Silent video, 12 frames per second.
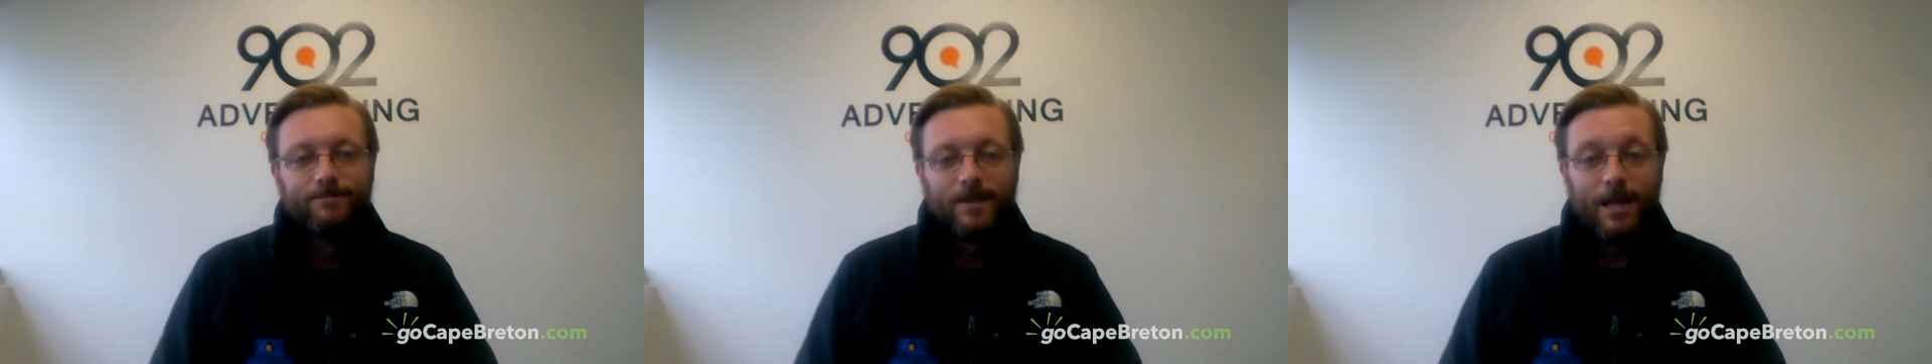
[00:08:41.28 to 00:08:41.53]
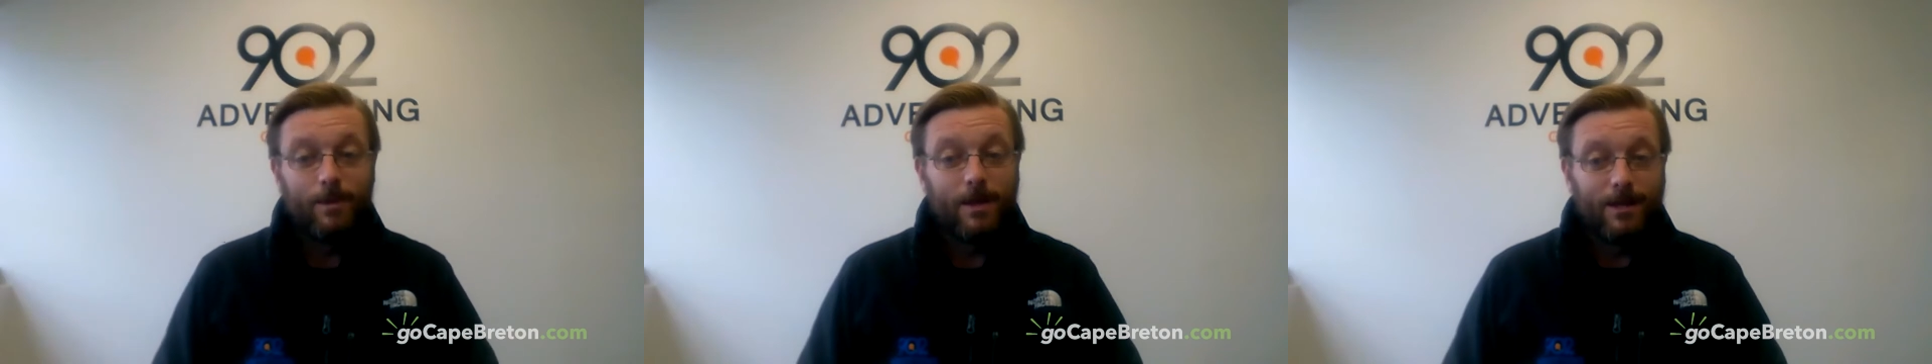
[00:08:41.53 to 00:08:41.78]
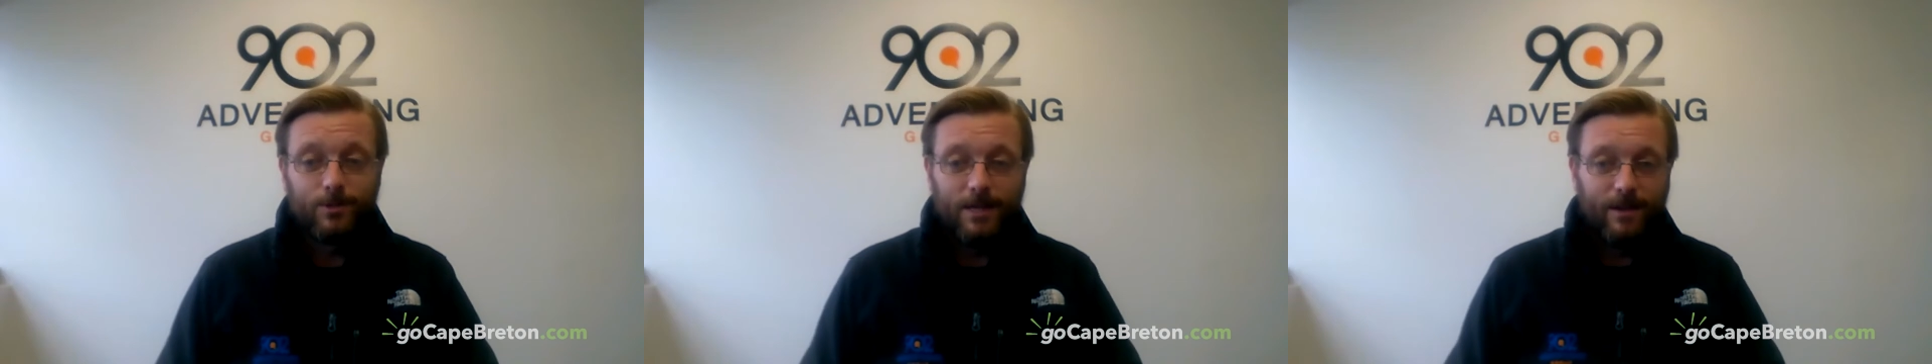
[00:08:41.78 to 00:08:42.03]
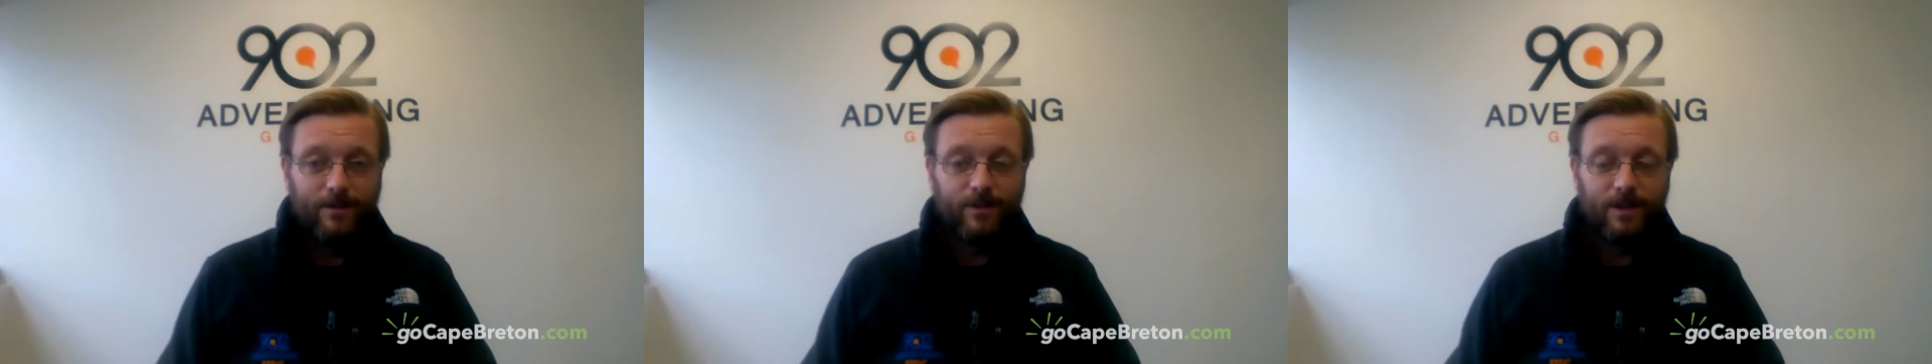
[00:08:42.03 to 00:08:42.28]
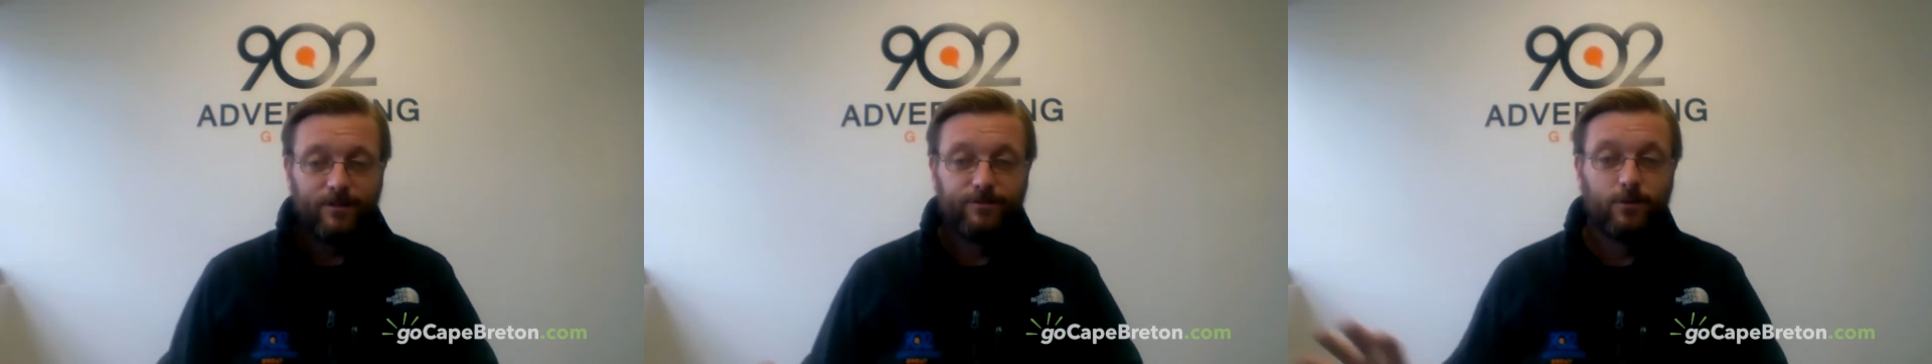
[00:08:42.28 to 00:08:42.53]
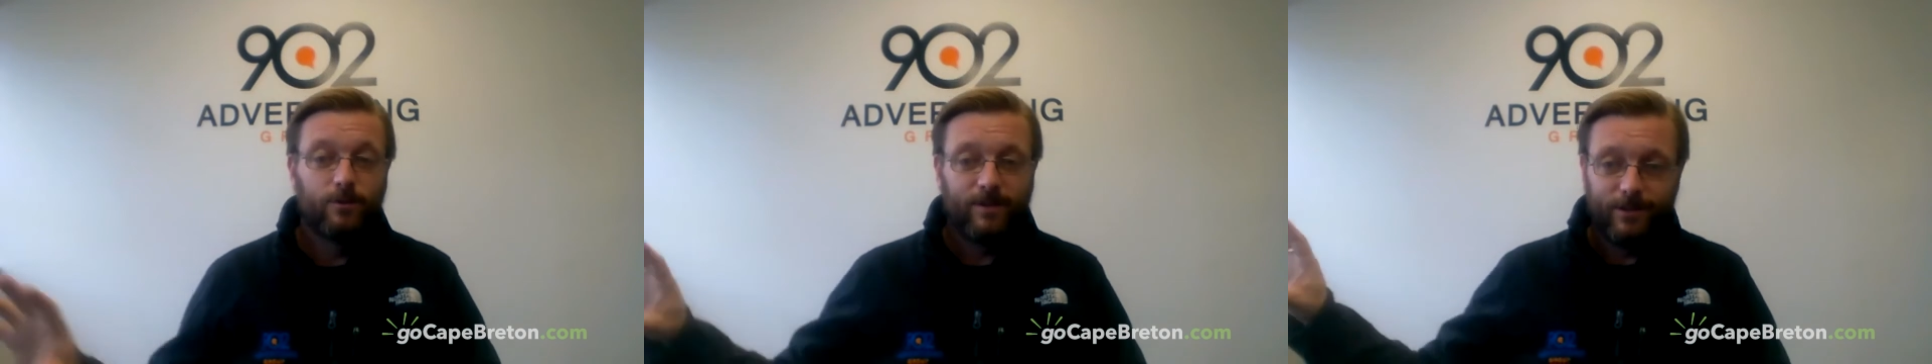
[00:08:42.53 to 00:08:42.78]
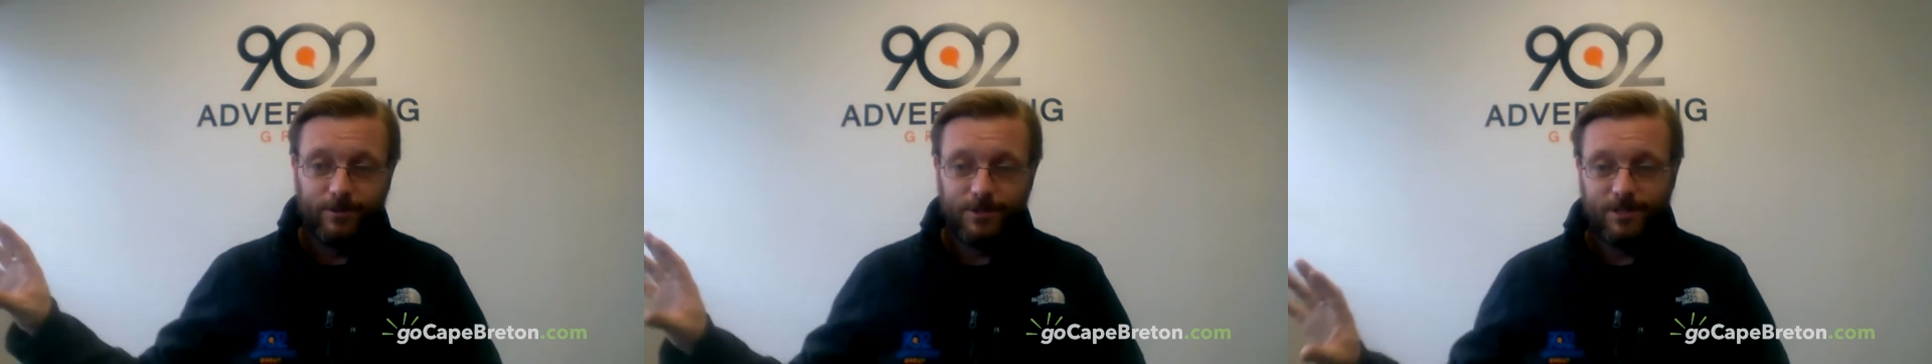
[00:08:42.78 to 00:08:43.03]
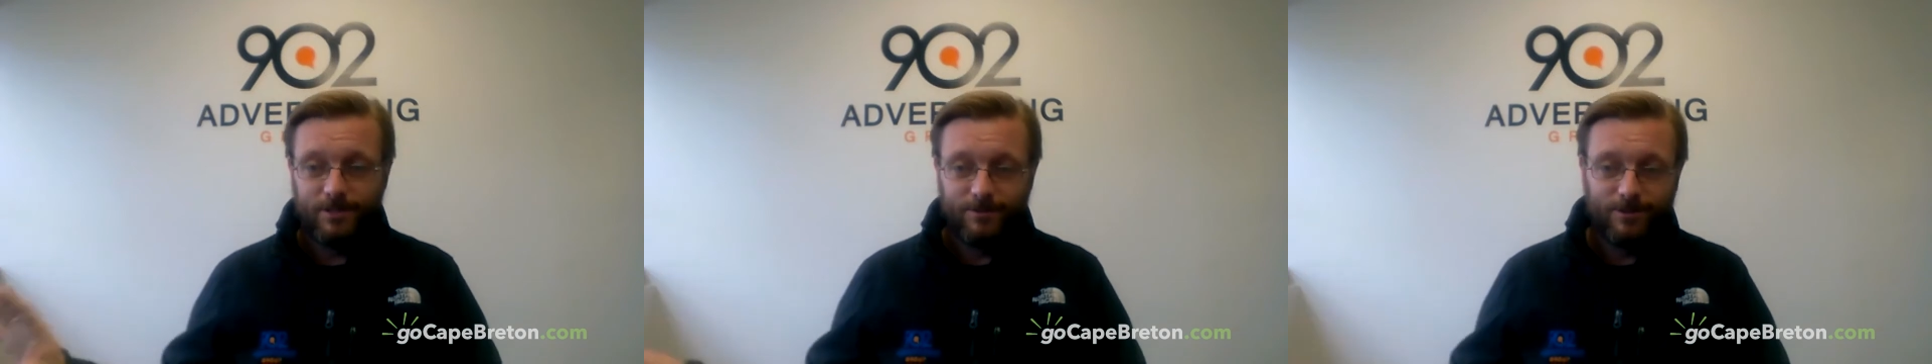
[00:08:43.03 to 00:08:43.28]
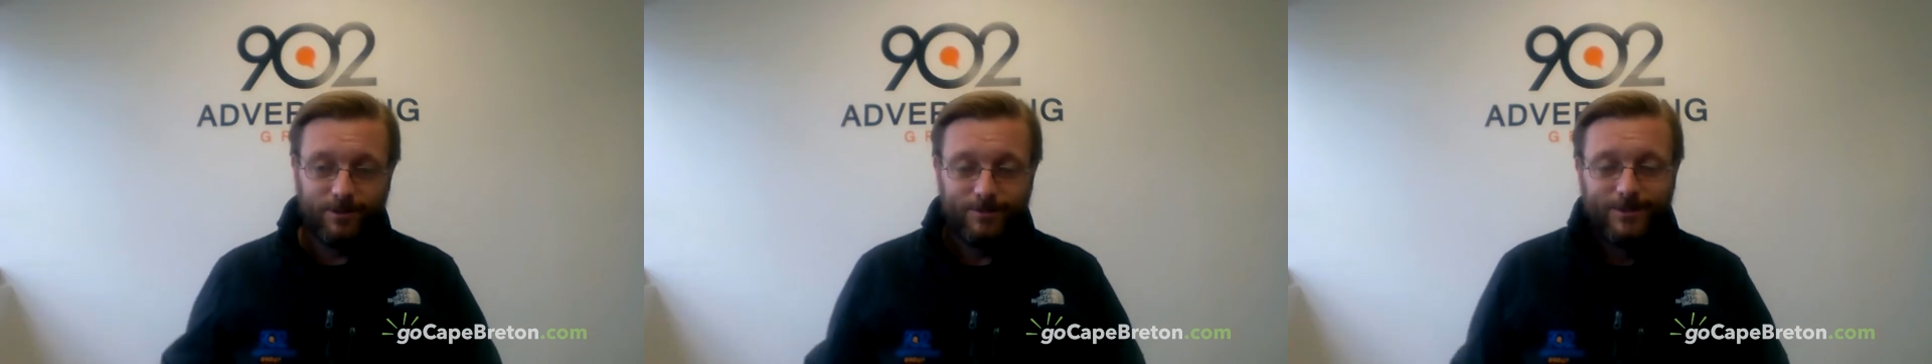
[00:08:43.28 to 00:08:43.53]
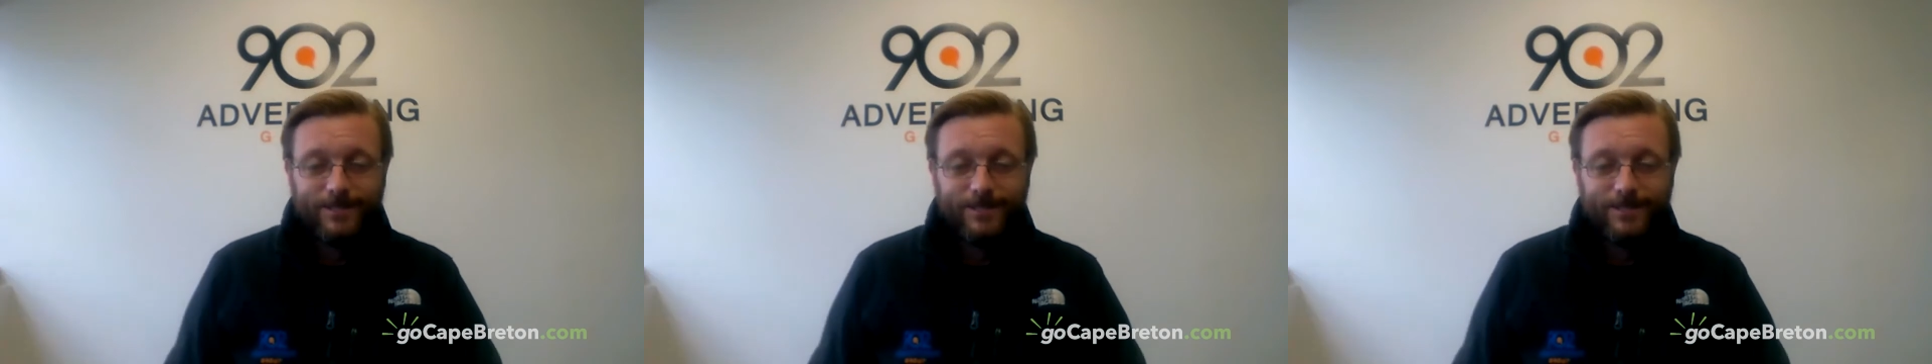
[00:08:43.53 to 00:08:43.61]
And we also have food vendors in there too.